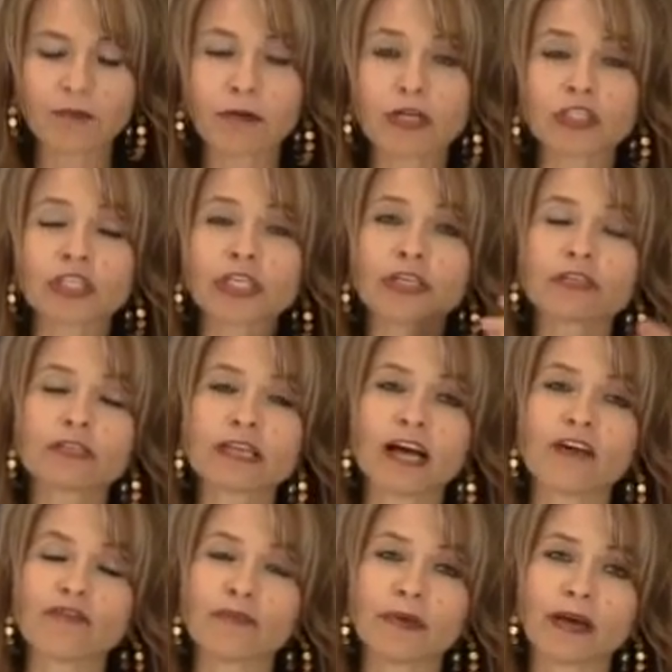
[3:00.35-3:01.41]
Pushing
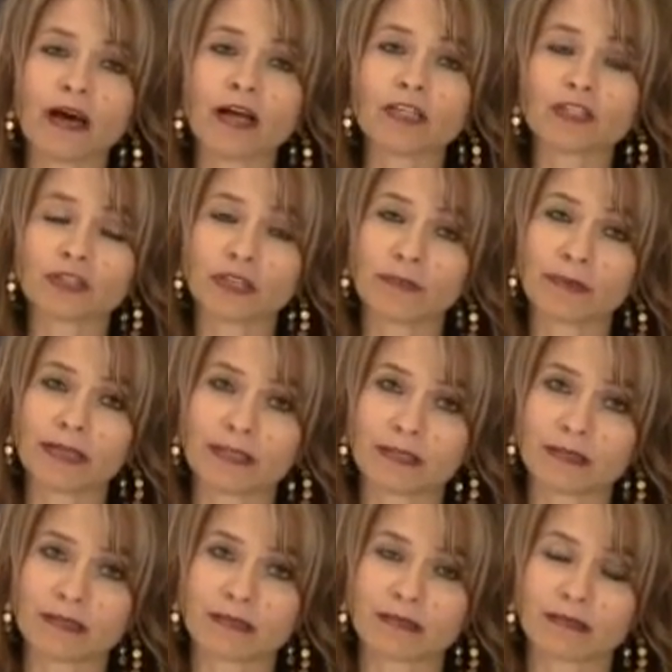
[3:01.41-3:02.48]
yourself beyond your
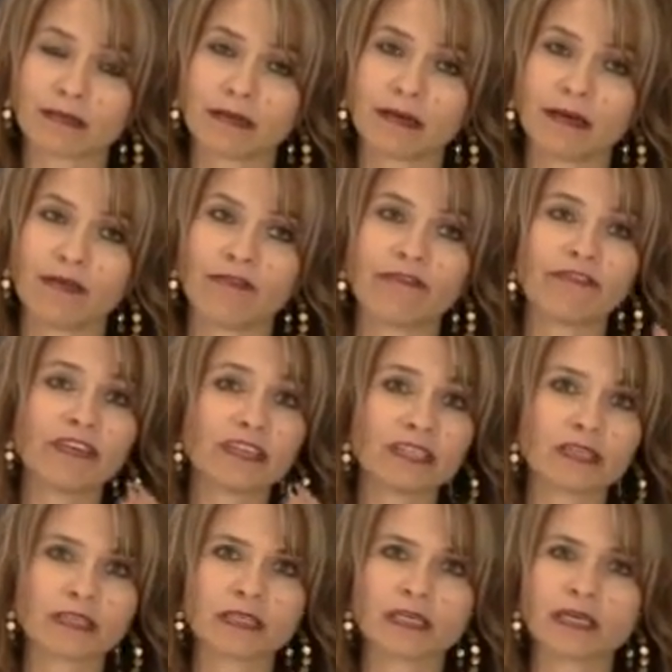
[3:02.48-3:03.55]
limits,
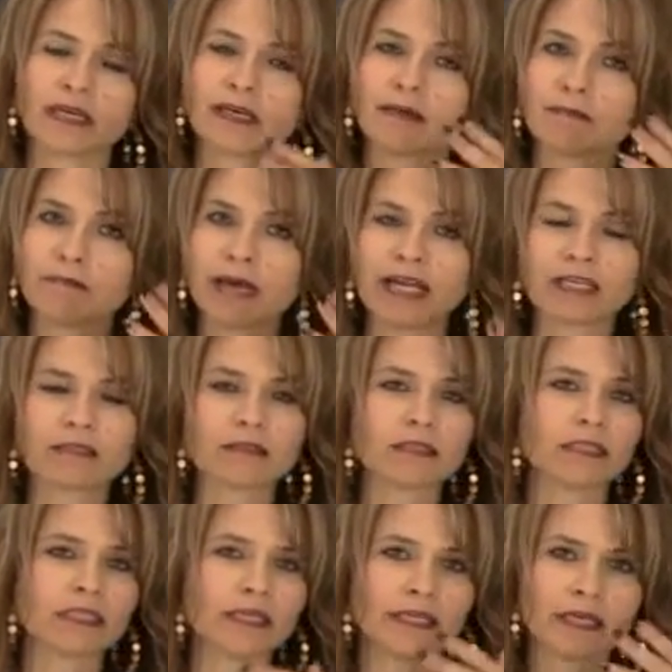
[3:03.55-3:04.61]
physically,
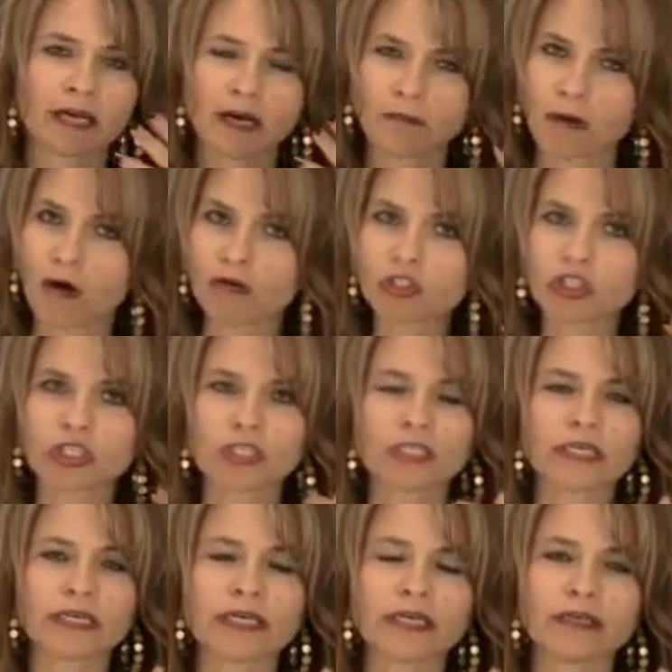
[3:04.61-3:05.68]
mentally,
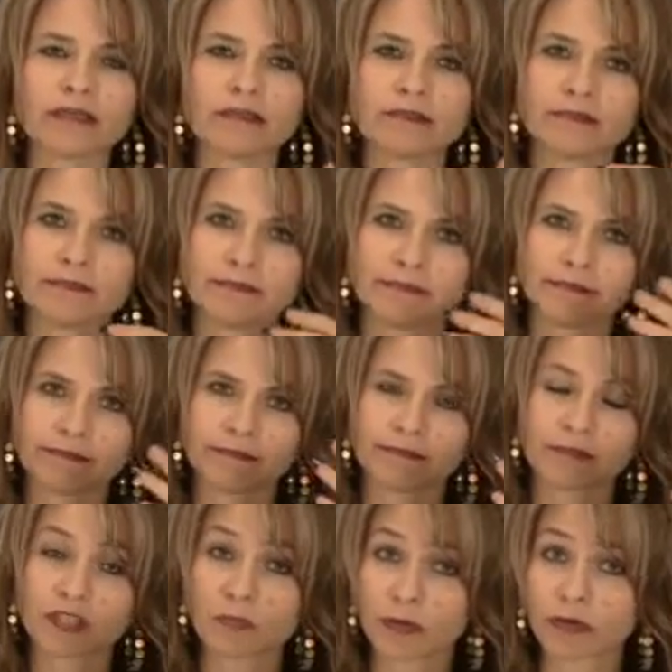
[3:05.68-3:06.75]
emotionally,
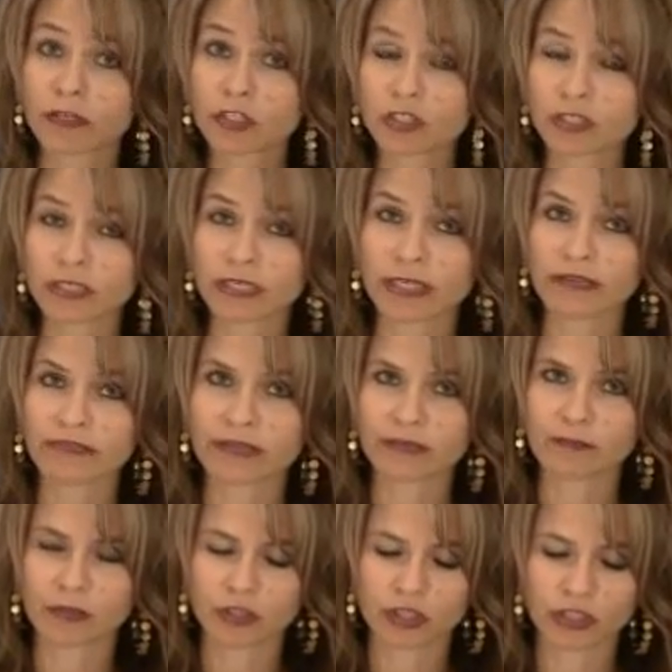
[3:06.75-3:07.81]
spiritually
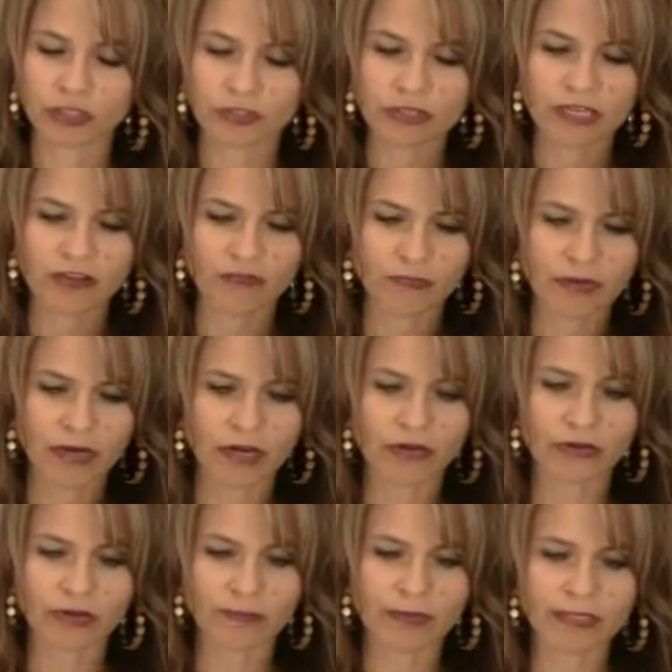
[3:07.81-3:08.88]
even, pushing yourself
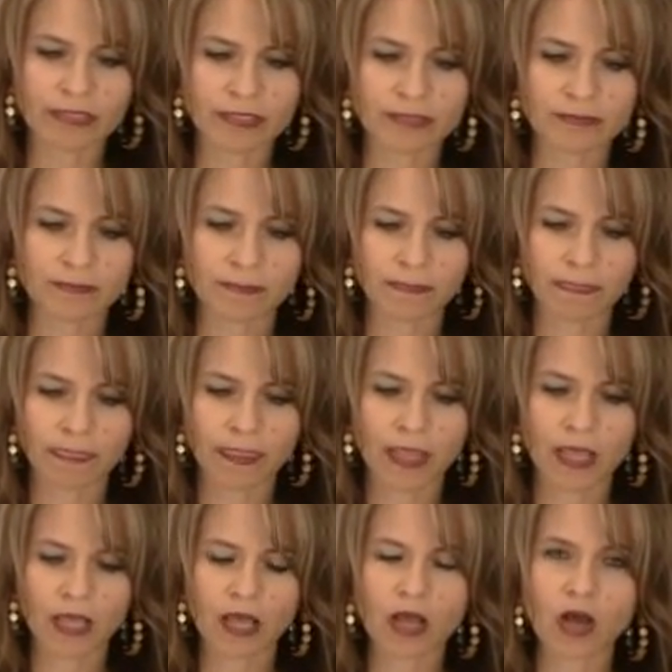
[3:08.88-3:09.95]
beyond your limits.
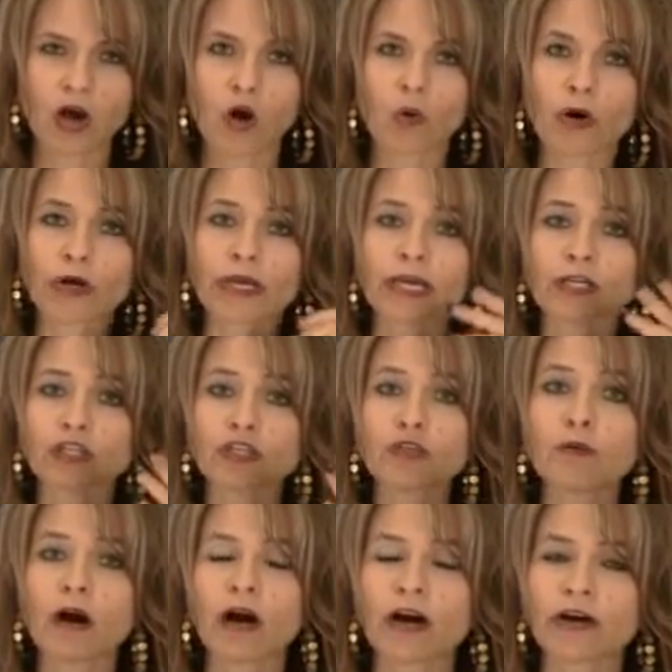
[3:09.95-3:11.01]
Working
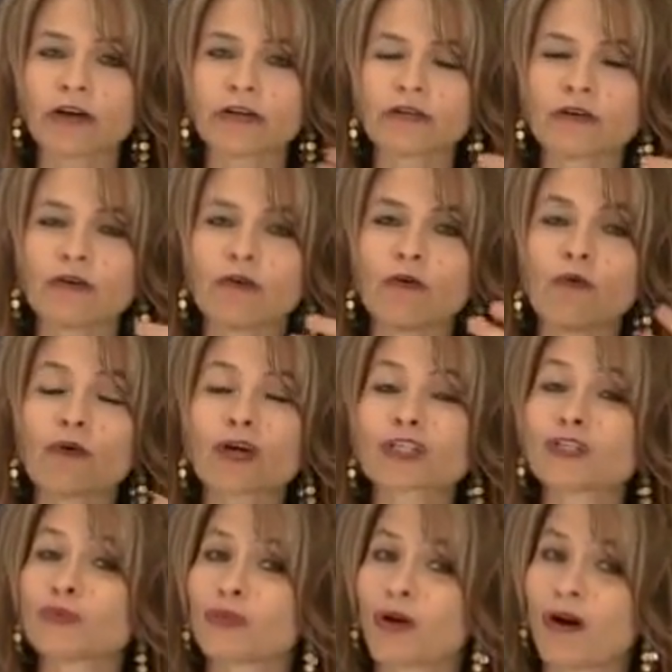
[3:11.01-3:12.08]
too hard or
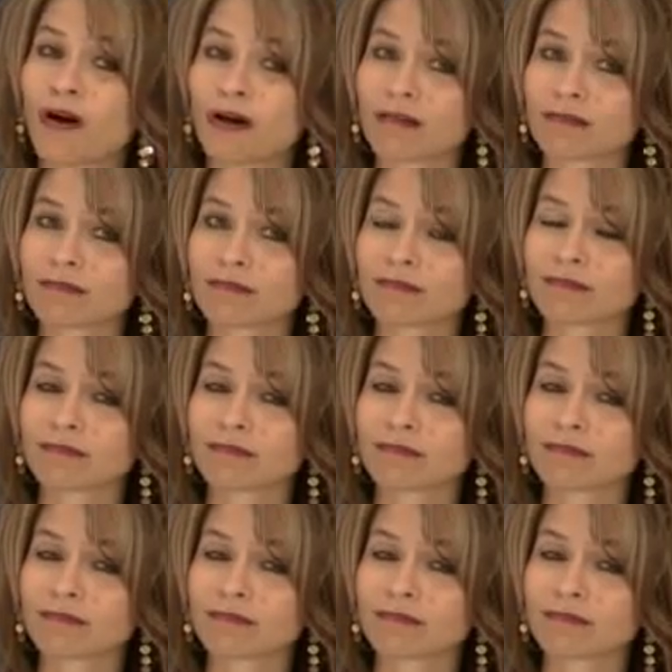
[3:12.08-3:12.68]
too long.